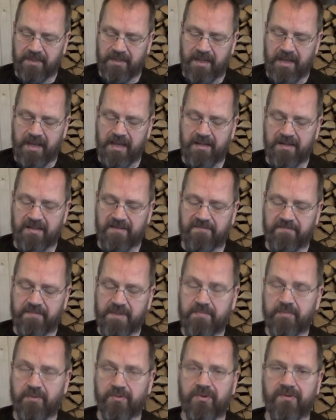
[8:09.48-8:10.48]
And if
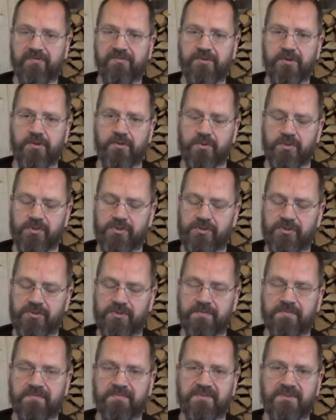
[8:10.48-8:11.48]
people
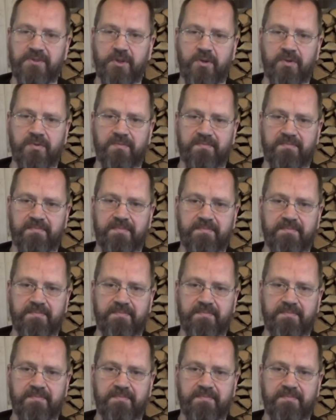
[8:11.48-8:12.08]
refuse, so